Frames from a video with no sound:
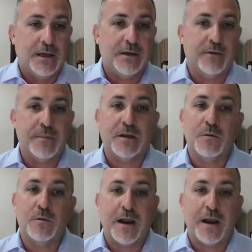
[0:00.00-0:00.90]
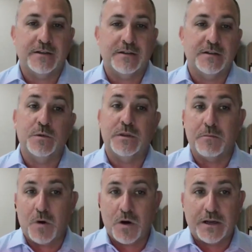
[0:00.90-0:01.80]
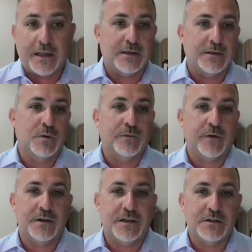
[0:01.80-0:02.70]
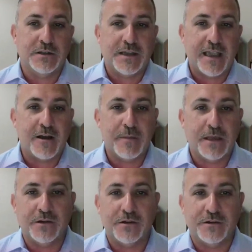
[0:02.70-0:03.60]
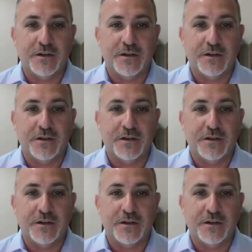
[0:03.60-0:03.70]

different medical practices with their marketing as one of our digital account managers.